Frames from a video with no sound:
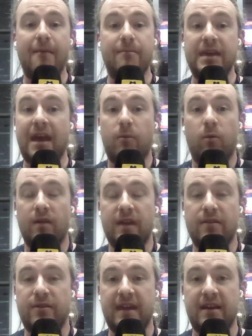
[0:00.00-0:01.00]
But yeah, what the
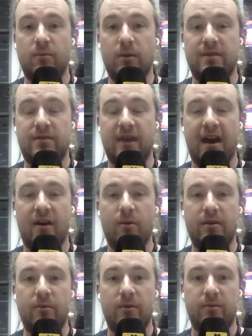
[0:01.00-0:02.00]
other thing with
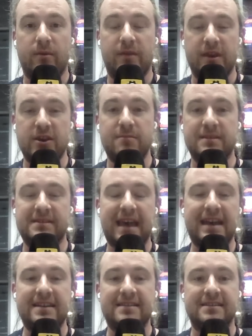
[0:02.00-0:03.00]
the new
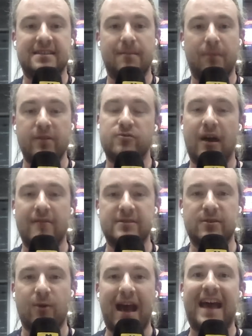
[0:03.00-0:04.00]
Mercedes is that both
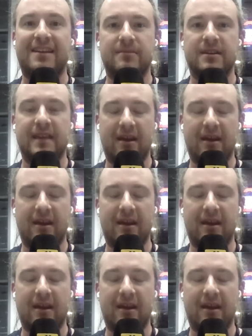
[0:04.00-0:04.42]
drivers are quite adamant.